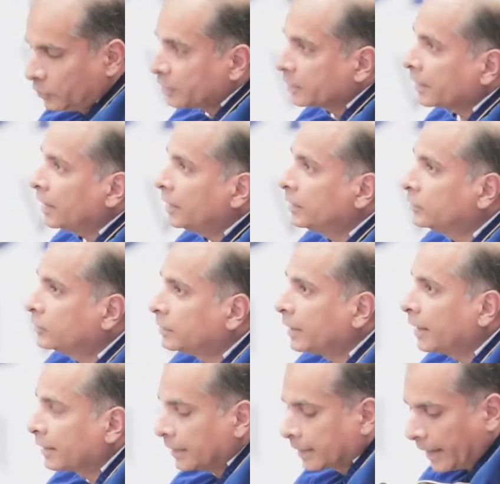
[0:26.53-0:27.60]
decided to
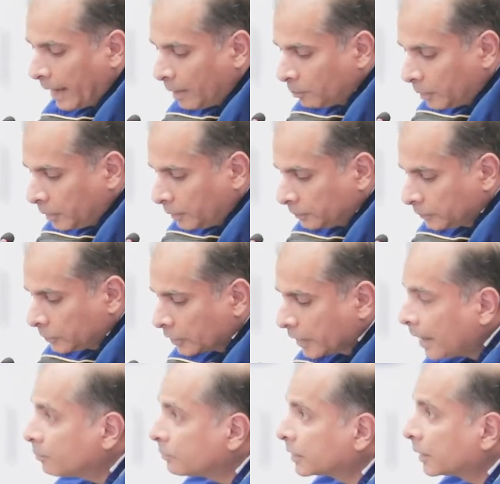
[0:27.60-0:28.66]
take a gamble, to
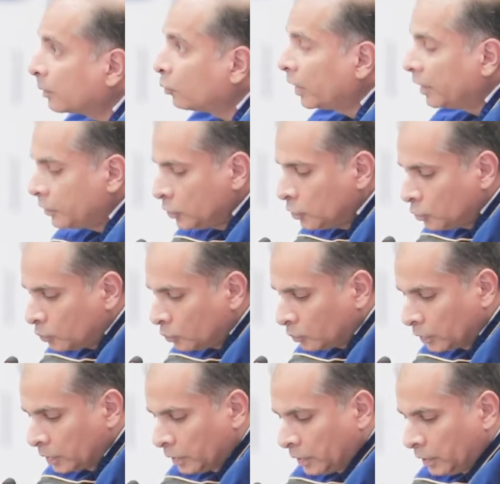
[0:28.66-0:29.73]
come somewhere new,